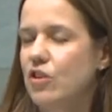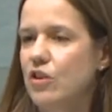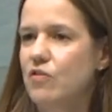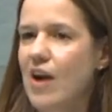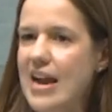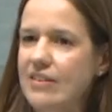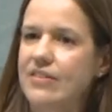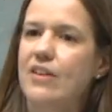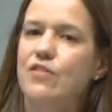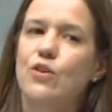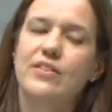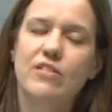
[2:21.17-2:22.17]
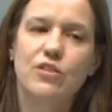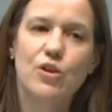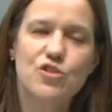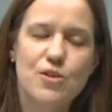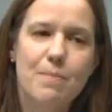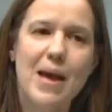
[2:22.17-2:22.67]
who raised their voices, who
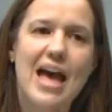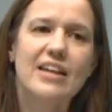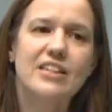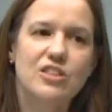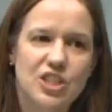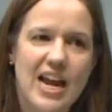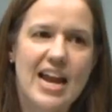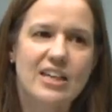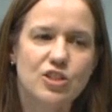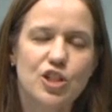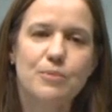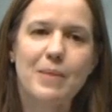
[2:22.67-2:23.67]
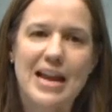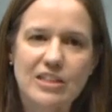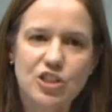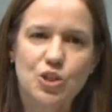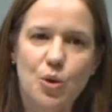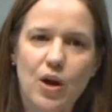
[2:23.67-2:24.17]
demanded change, who made
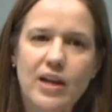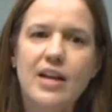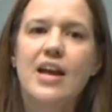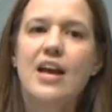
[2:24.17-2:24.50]
sure